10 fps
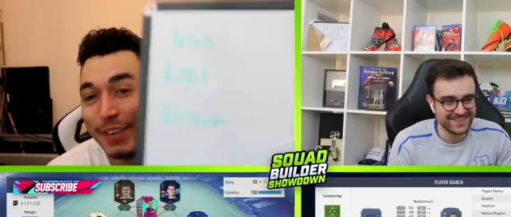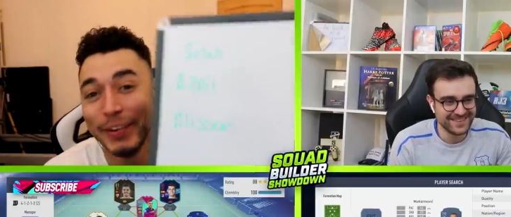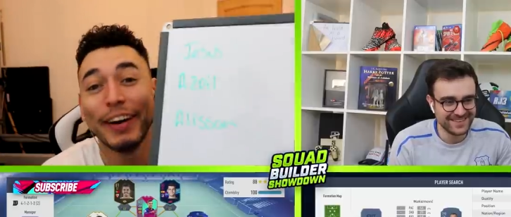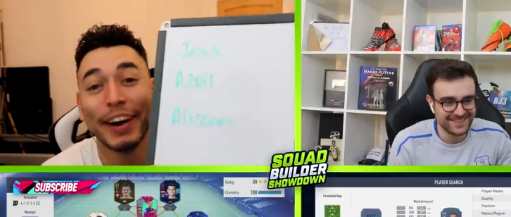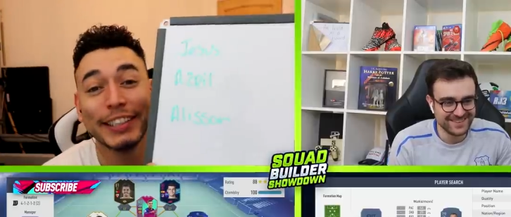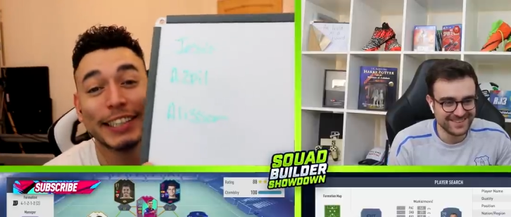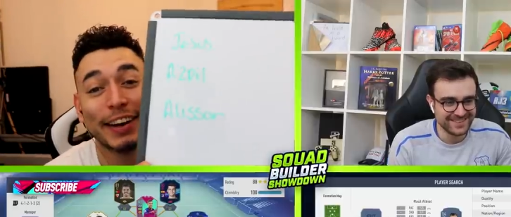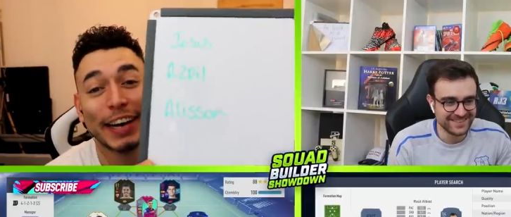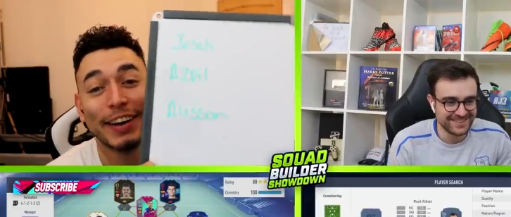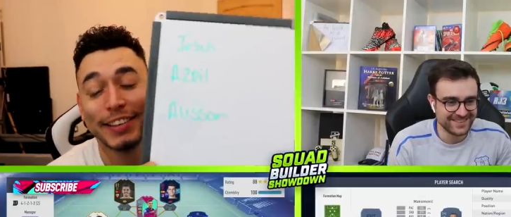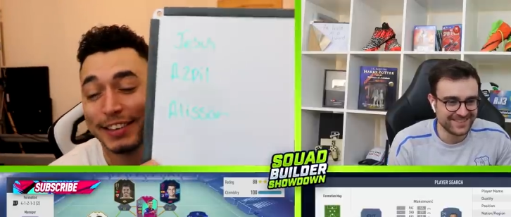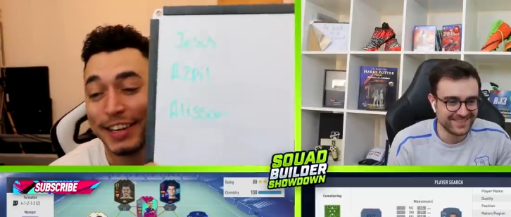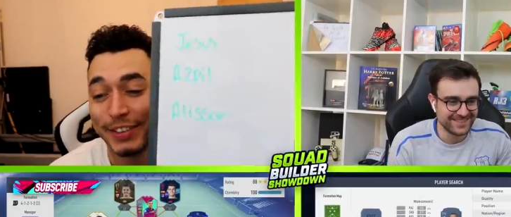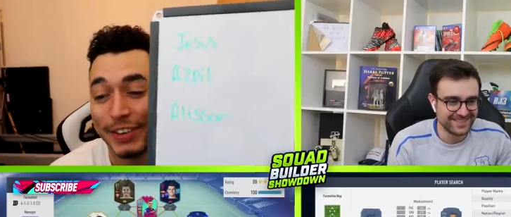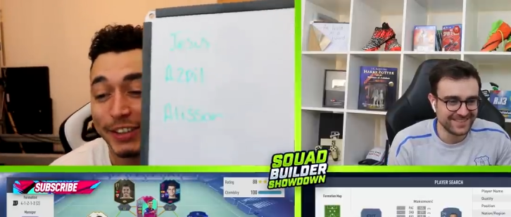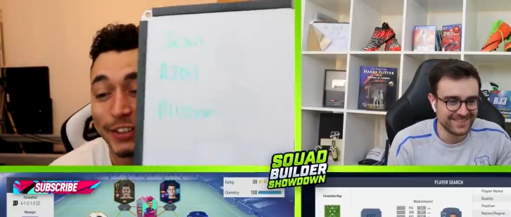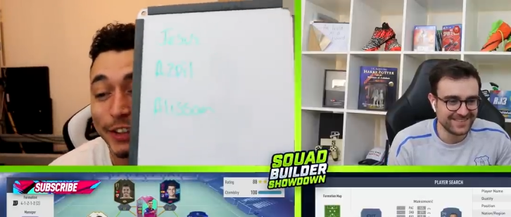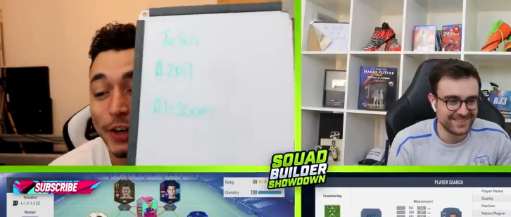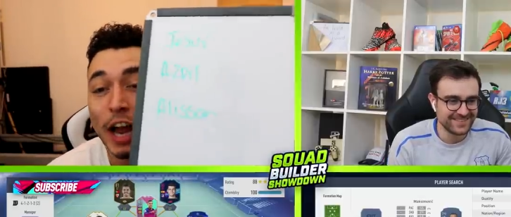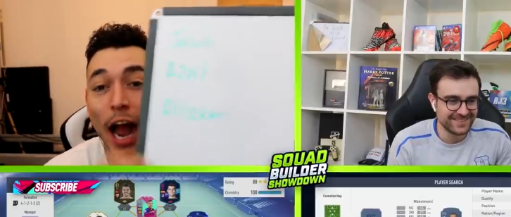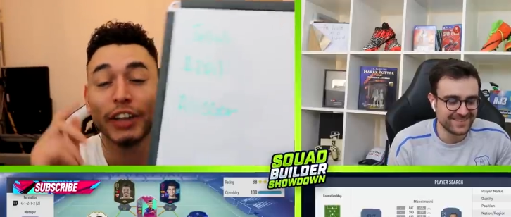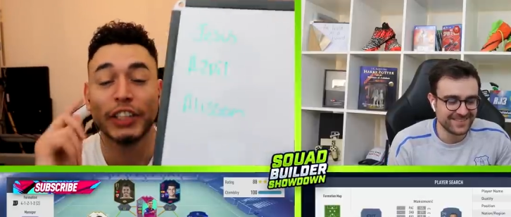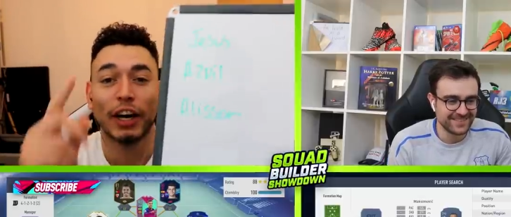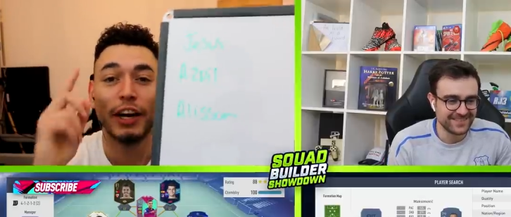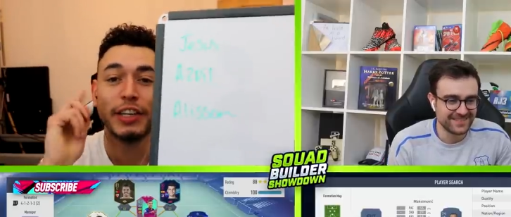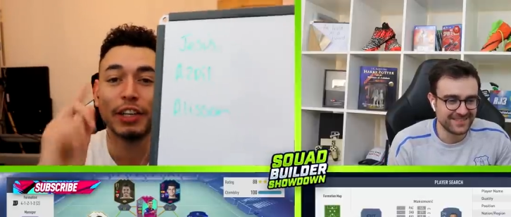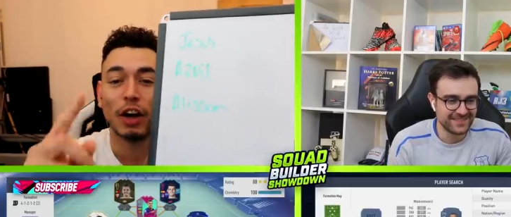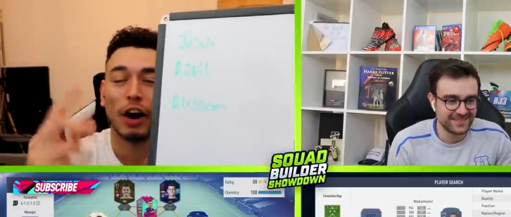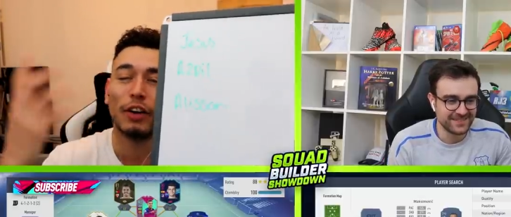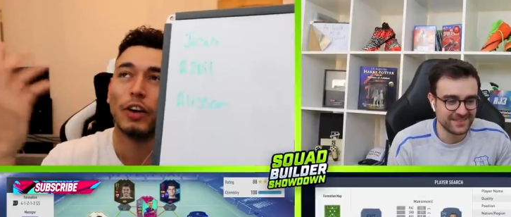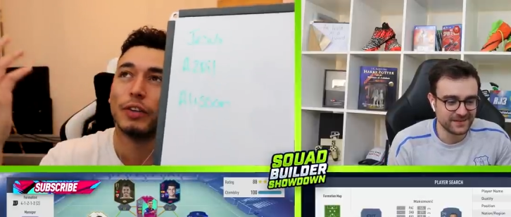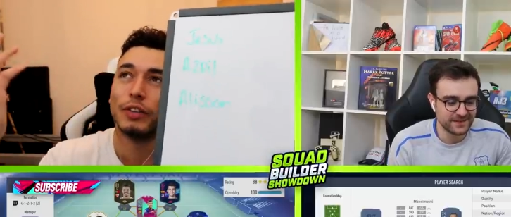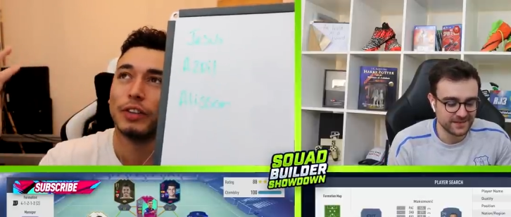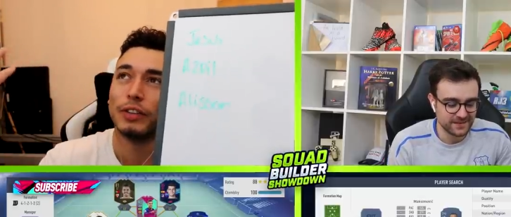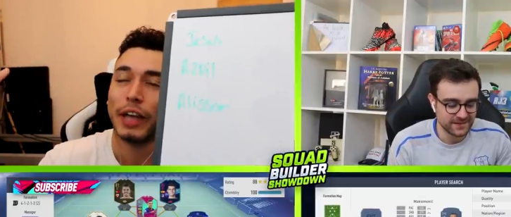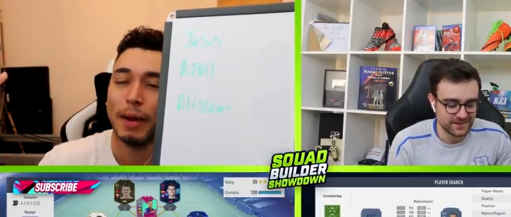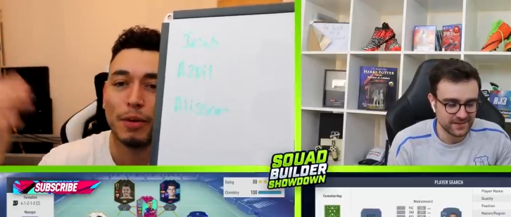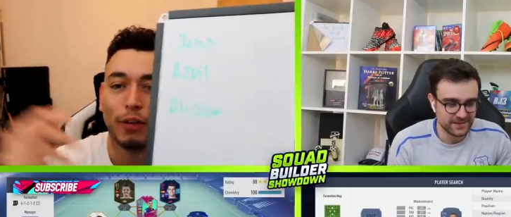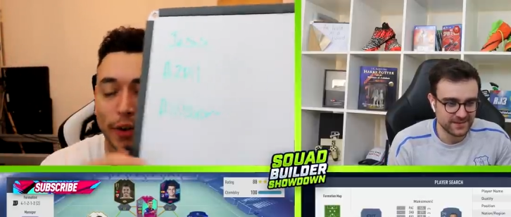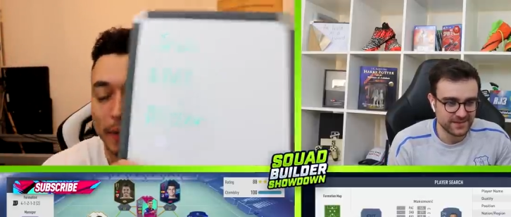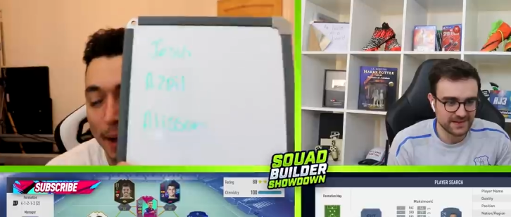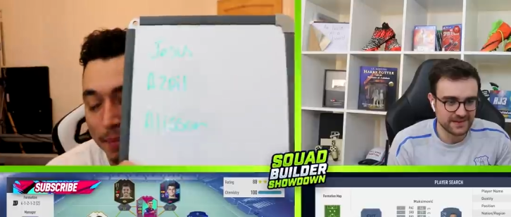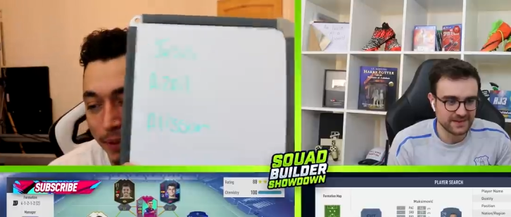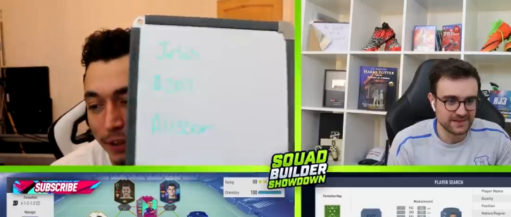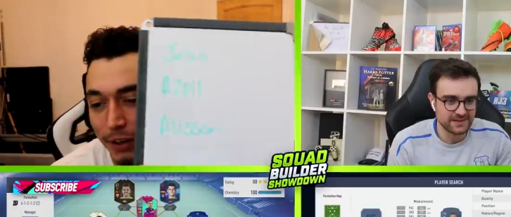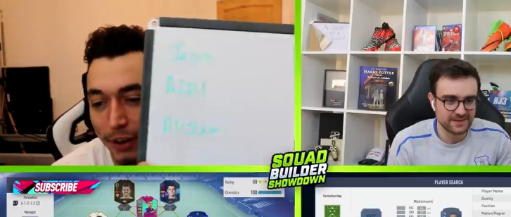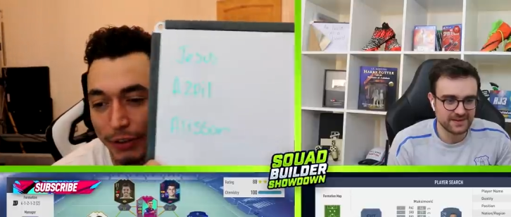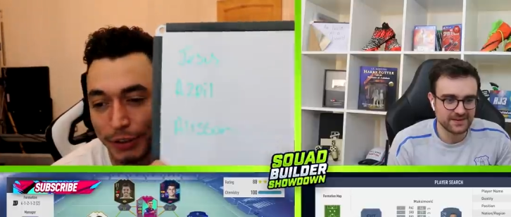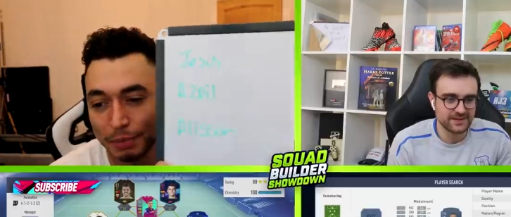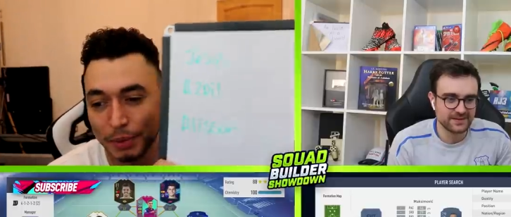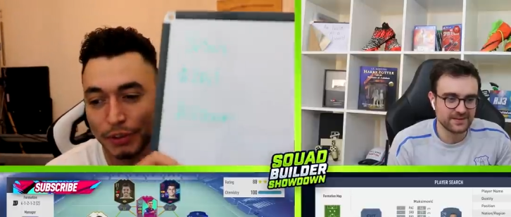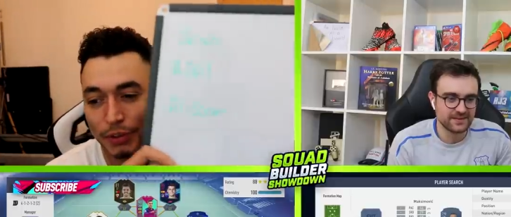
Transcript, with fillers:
Speaker 1: we are actually going out tonight as well. It's true. Actually, guys, in the oh no, the game will have already happened. I can't ask you to put